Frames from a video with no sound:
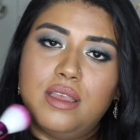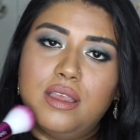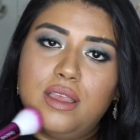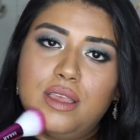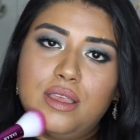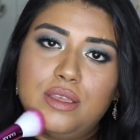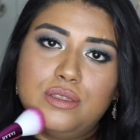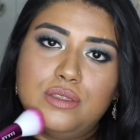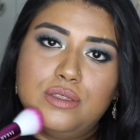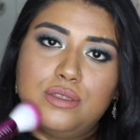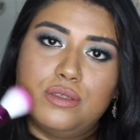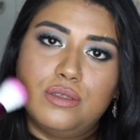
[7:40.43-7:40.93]

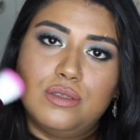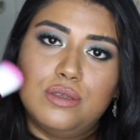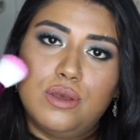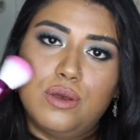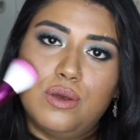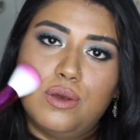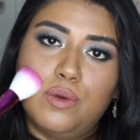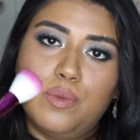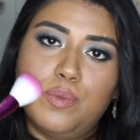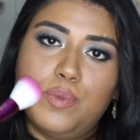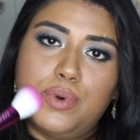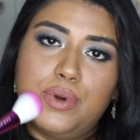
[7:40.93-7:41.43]
it's
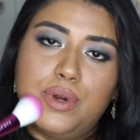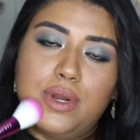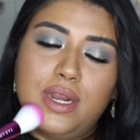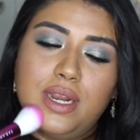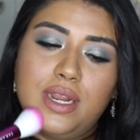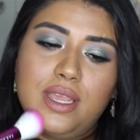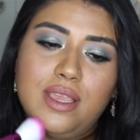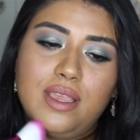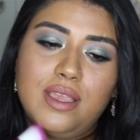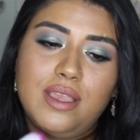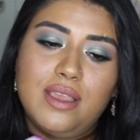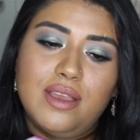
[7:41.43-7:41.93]
so
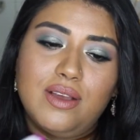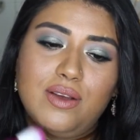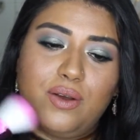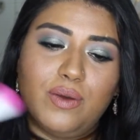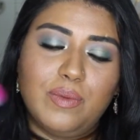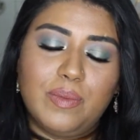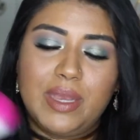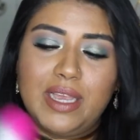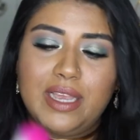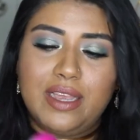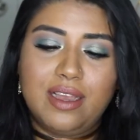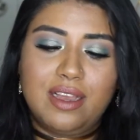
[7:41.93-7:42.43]
pretty. Oh
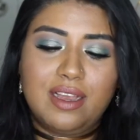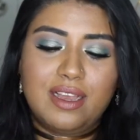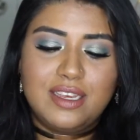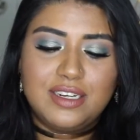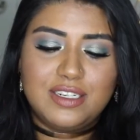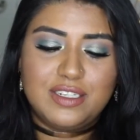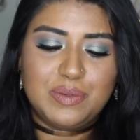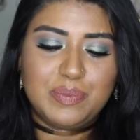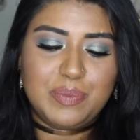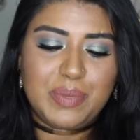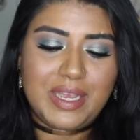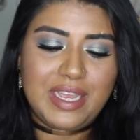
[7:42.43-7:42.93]
my
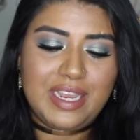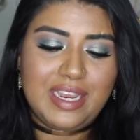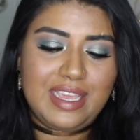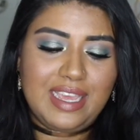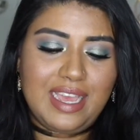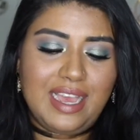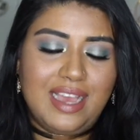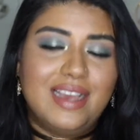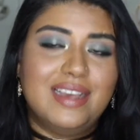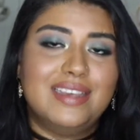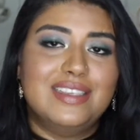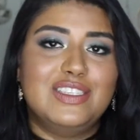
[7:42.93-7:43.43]
gosh. But
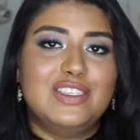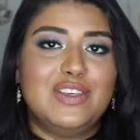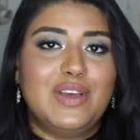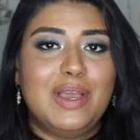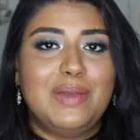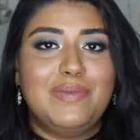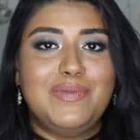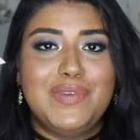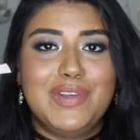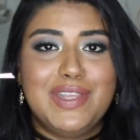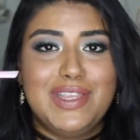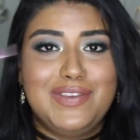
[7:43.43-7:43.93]
yeah, so
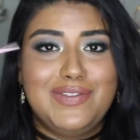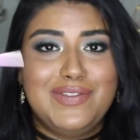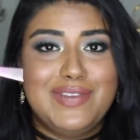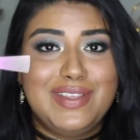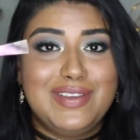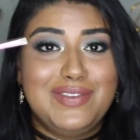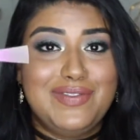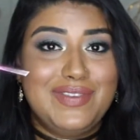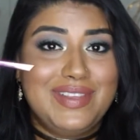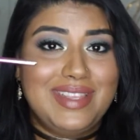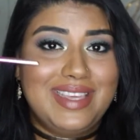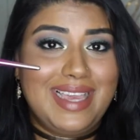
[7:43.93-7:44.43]
I'm really,
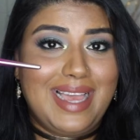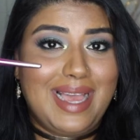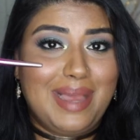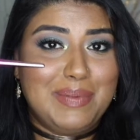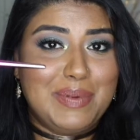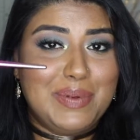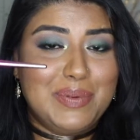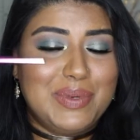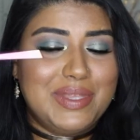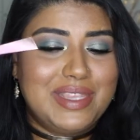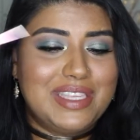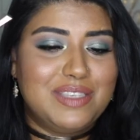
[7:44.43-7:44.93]
really, really
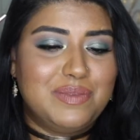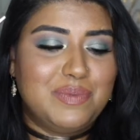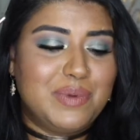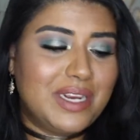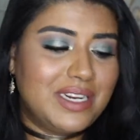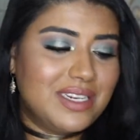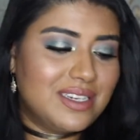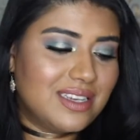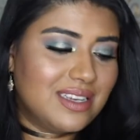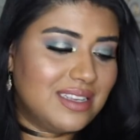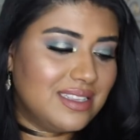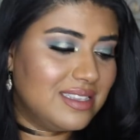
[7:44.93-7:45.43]
happy with this
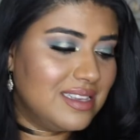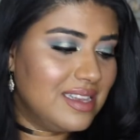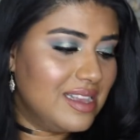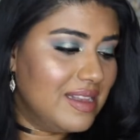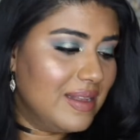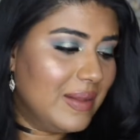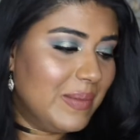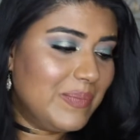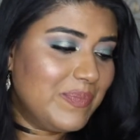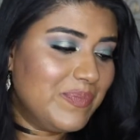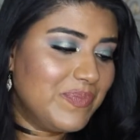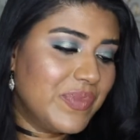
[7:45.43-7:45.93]
brush because
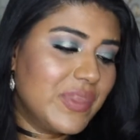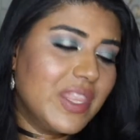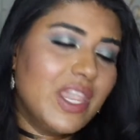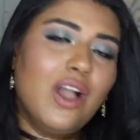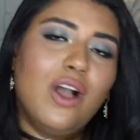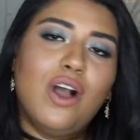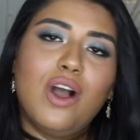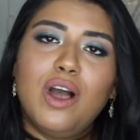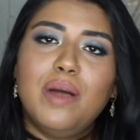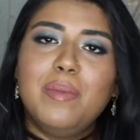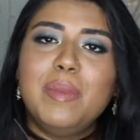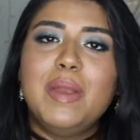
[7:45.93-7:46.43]

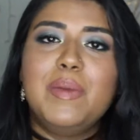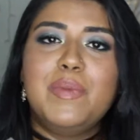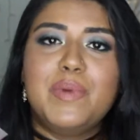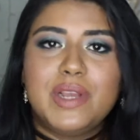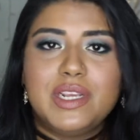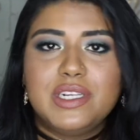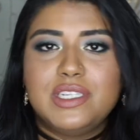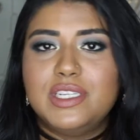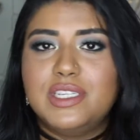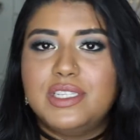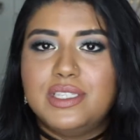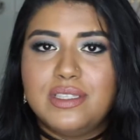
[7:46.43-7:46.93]
all my
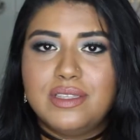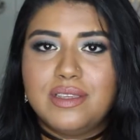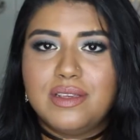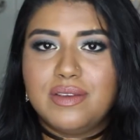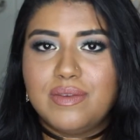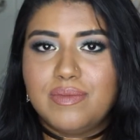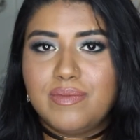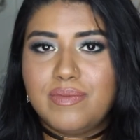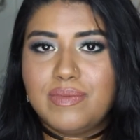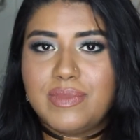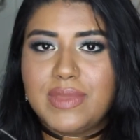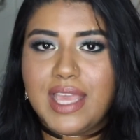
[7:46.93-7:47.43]
brushes,
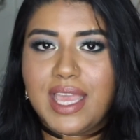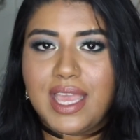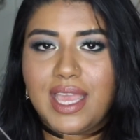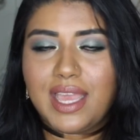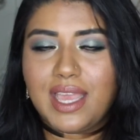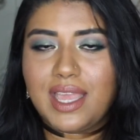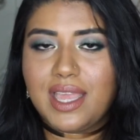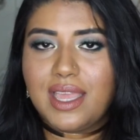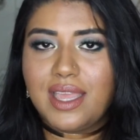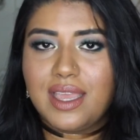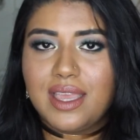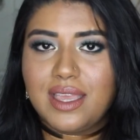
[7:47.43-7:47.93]

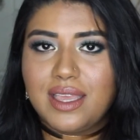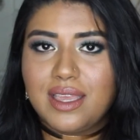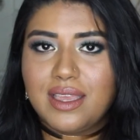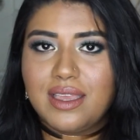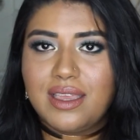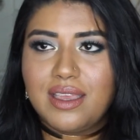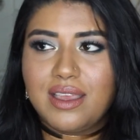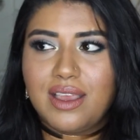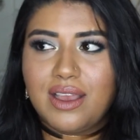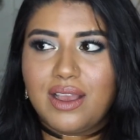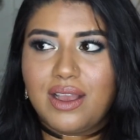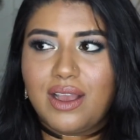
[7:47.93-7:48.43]
they
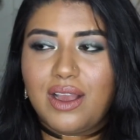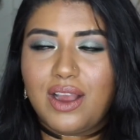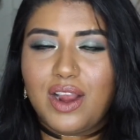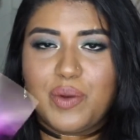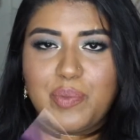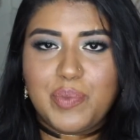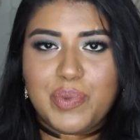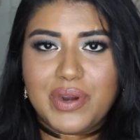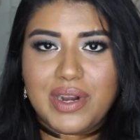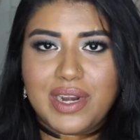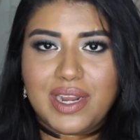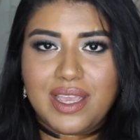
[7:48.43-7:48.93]

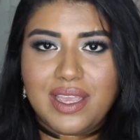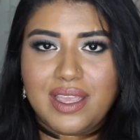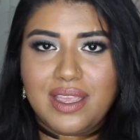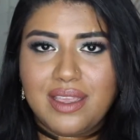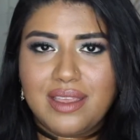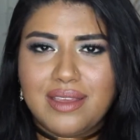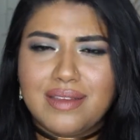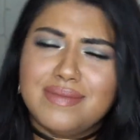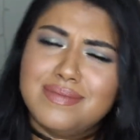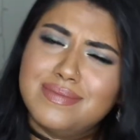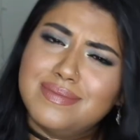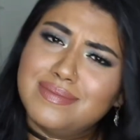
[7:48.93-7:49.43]
are
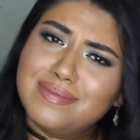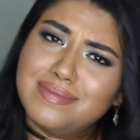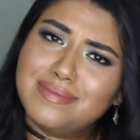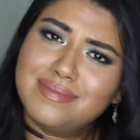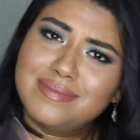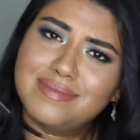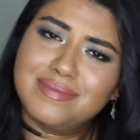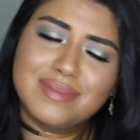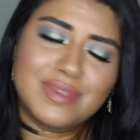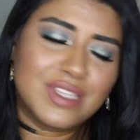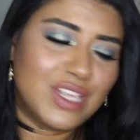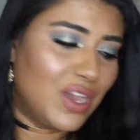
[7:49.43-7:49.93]
pretty,
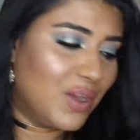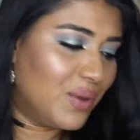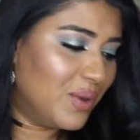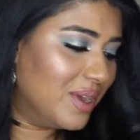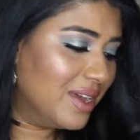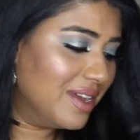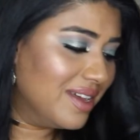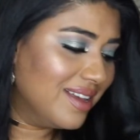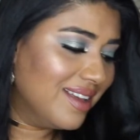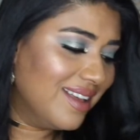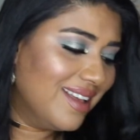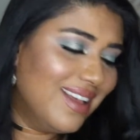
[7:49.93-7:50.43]
no.
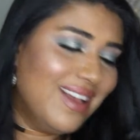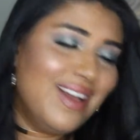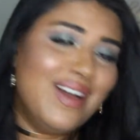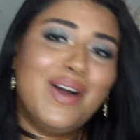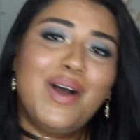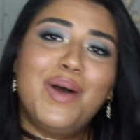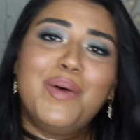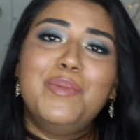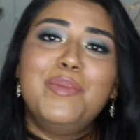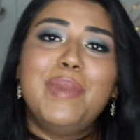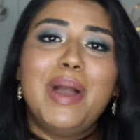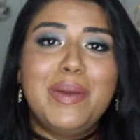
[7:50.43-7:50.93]

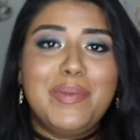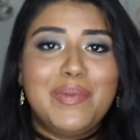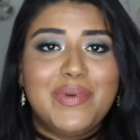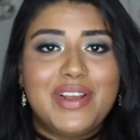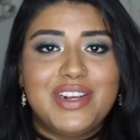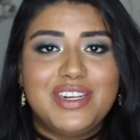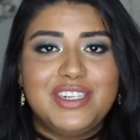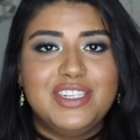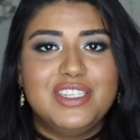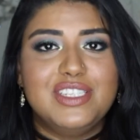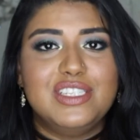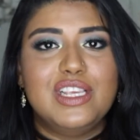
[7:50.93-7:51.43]
My
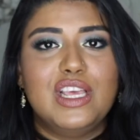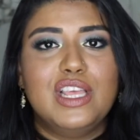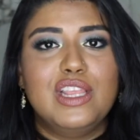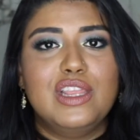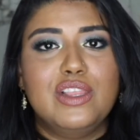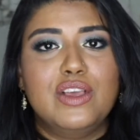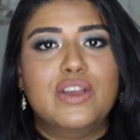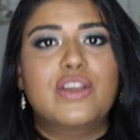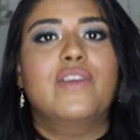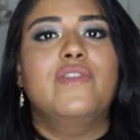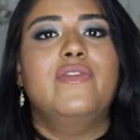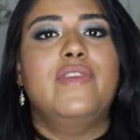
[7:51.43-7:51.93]
brushes
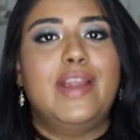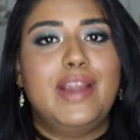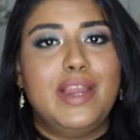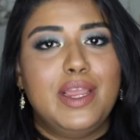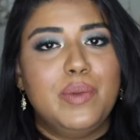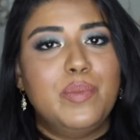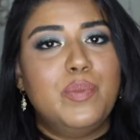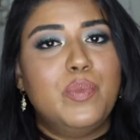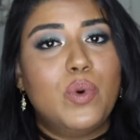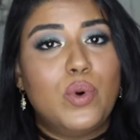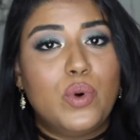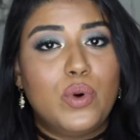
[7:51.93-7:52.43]
look
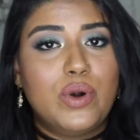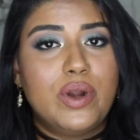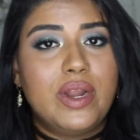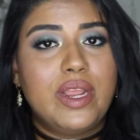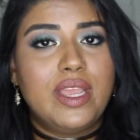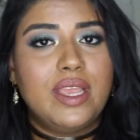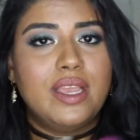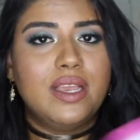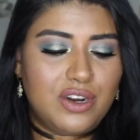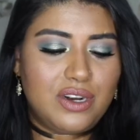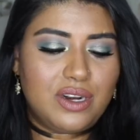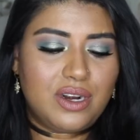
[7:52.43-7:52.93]
very
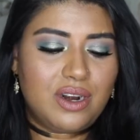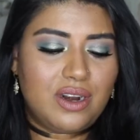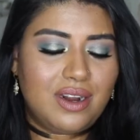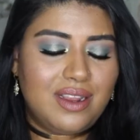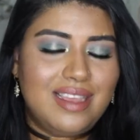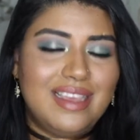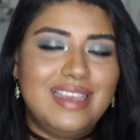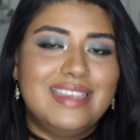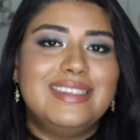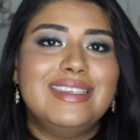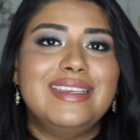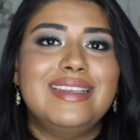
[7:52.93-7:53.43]
boring. There
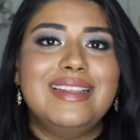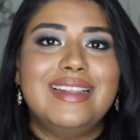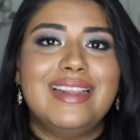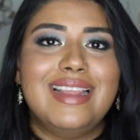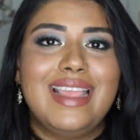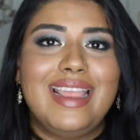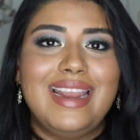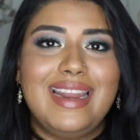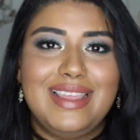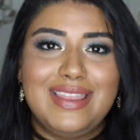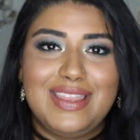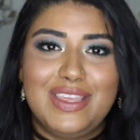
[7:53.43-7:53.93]
isn't
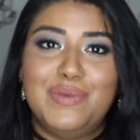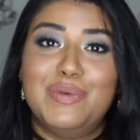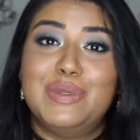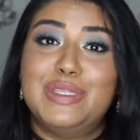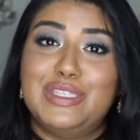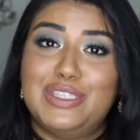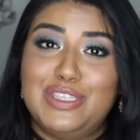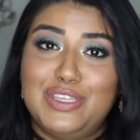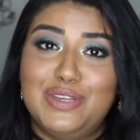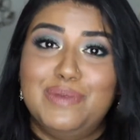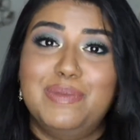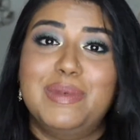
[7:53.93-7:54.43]
anything
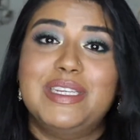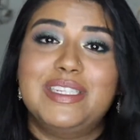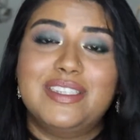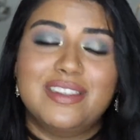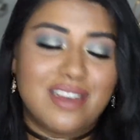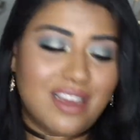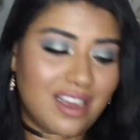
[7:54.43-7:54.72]
with too much